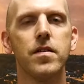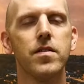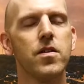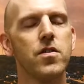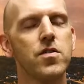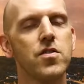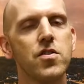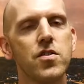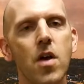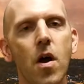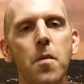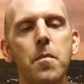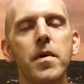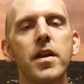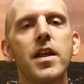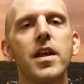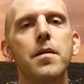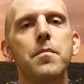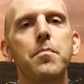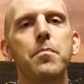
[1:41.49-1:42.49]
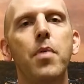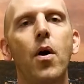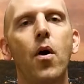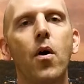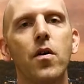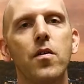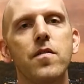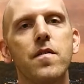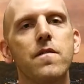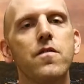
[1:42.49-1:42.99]
And there's so many
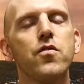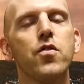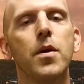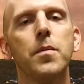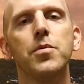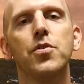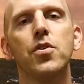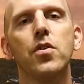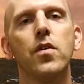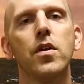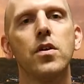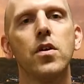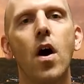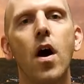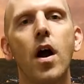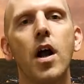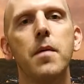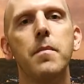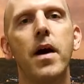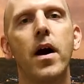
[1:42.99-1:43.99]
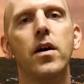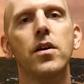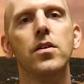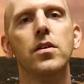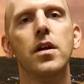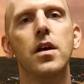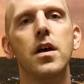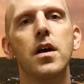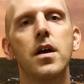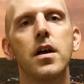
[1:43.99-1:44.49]
parts of Scripture that talk about